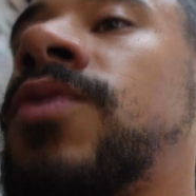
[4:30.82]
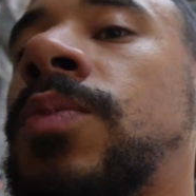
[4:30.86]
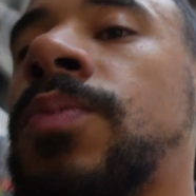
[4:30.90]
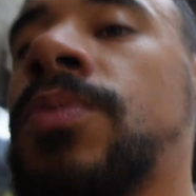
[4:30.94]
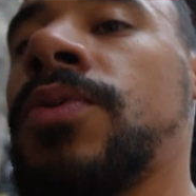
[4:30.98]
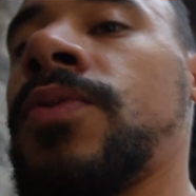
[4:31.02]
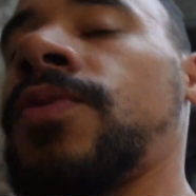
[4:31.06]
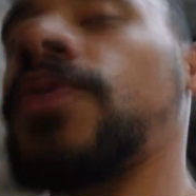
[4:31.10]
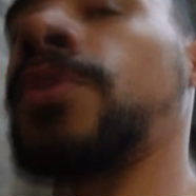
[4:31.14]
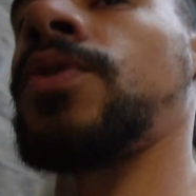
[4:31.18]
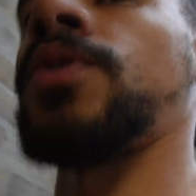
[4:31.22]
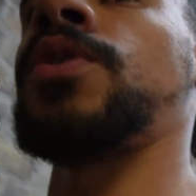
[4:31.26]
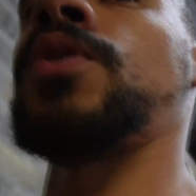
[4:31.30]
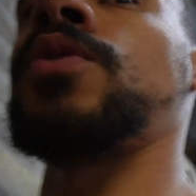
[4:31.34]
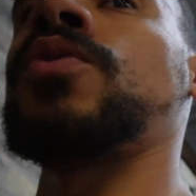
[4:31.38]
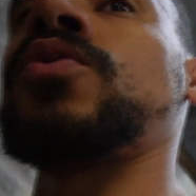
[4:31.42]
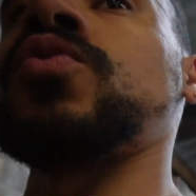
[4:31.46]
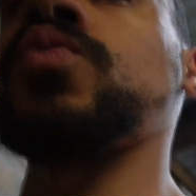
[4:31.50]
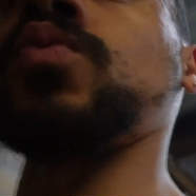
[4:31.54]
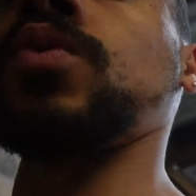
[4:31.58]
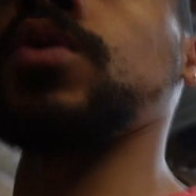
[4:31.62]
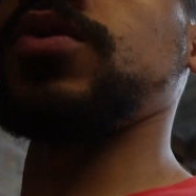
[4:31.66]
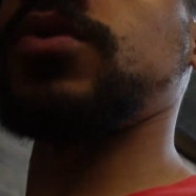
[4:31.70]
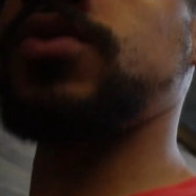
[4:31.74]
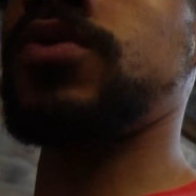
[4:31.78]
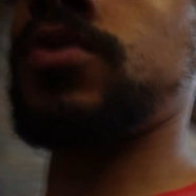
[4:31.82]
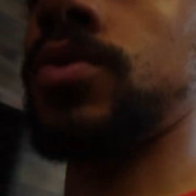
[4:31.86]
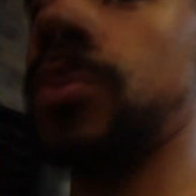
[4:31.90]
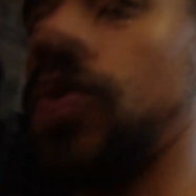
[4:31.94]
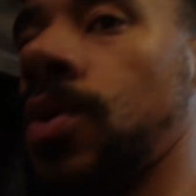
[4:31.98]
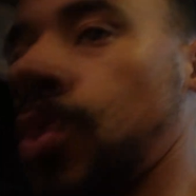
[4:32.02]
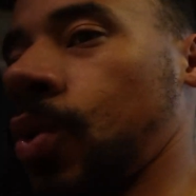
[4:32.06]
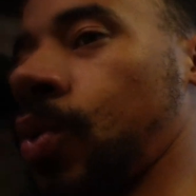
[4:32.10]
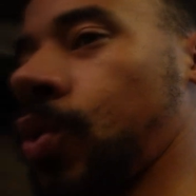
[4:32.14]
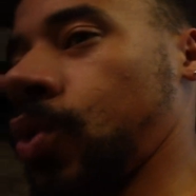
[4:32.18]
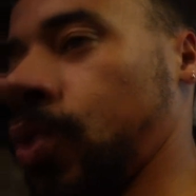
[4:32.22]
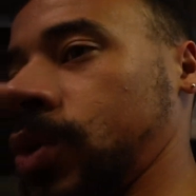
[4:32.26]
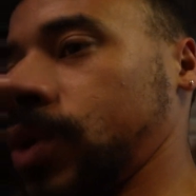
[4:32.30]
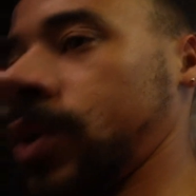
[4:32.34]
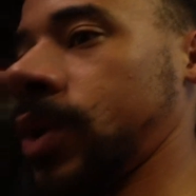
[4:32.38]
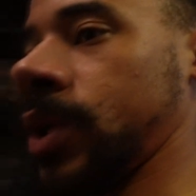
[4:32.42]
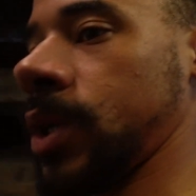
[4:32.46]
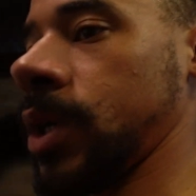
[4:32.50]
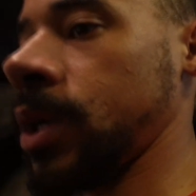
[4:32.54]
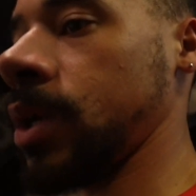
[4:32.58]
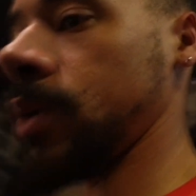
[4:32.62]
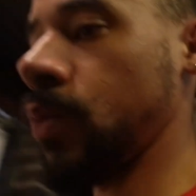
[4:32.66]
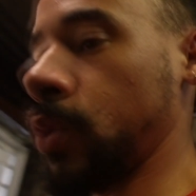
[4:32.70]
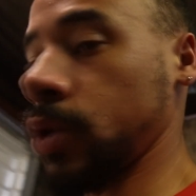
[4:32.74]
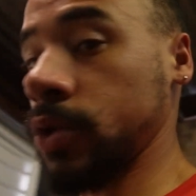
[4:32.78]
you prefer those ones or
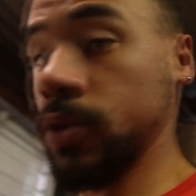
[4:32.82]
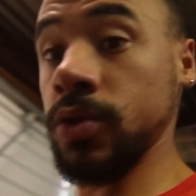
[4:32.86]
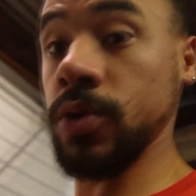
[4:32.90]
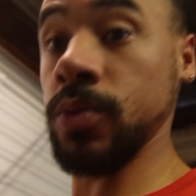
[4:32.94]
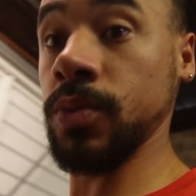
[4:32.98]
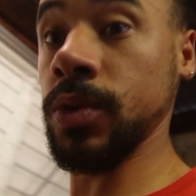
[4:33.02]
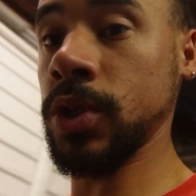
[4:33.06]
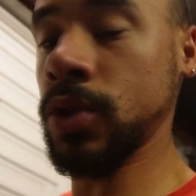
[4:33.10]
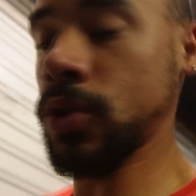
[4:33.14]
the ones that we